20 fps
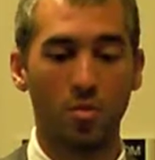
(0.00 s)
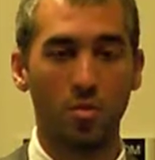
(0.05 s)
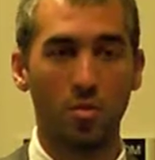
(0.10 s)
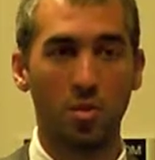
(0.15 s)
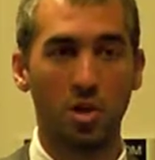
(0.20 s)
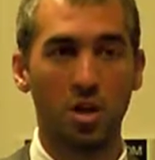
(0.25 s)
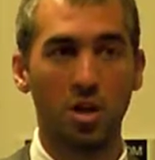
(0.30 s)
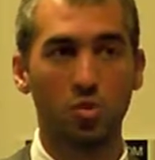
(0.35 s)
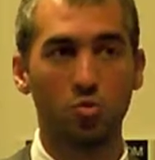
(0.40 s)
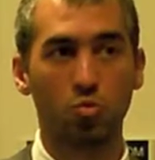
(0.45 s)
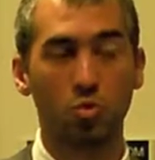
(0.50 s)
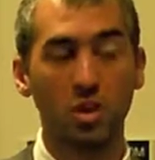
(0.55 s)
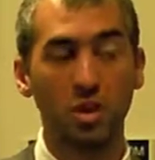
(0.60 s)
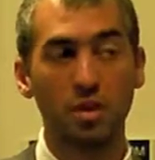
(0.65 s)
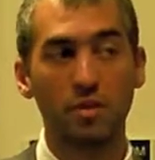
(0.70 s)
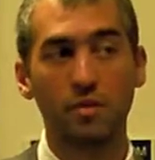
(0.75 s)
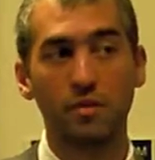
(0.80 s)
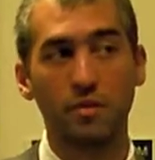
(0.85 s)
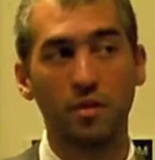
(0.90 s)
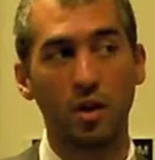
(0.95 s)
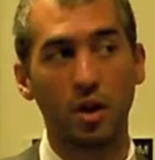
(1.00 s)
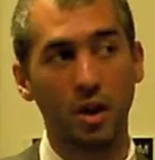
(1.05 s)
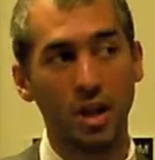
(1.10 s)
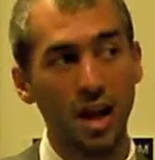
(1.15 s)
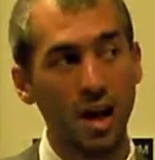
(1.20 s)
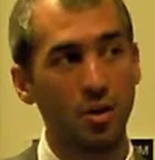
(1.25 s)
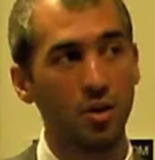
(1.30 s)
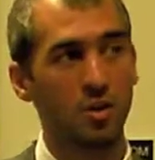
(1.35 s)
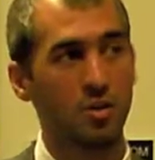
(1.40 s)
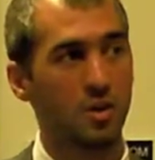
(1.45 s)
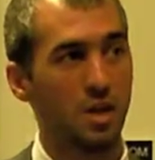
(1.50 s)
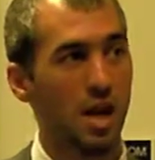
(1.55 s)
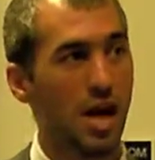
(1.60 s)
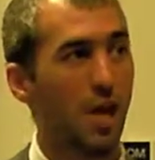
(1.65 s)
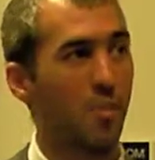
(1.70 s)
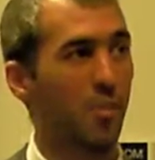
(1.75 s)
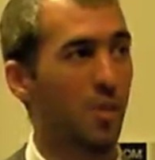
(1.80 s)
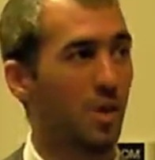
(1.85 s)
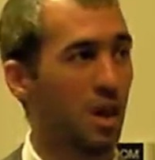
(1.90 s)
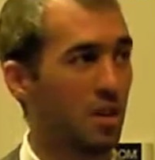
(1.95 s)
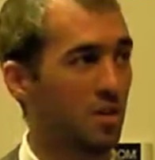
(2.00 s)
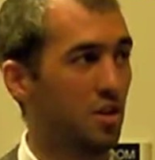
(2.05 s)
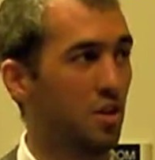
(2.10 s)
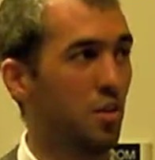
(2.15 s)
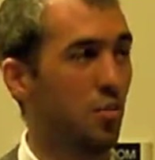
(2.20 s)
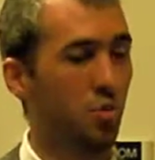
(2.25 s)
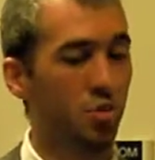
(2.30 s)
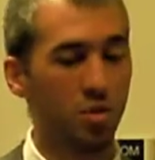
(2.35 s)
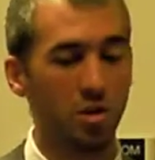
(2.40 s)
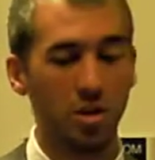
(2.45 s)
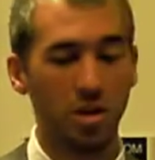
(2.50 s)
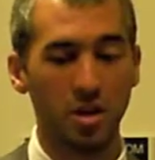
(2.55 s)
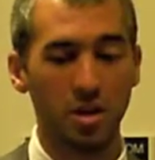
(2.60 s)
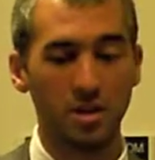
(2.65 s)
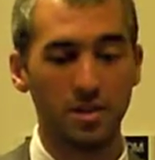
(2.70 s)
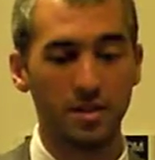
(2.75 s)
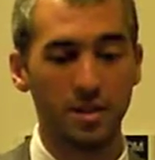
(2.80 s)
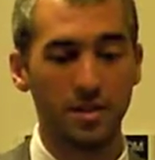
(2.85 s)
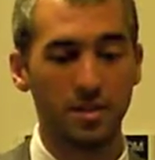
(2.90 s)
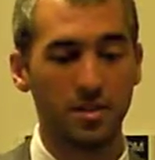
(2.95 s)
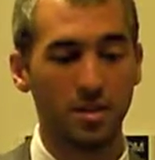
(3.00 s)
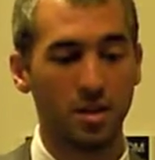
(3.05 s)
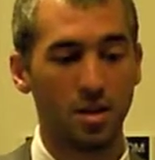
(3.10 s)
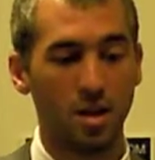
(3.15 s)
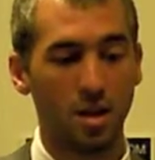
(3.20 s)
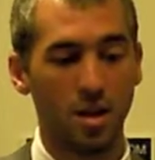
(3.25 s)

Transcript: because we've allowed it to happen as a community in a sense.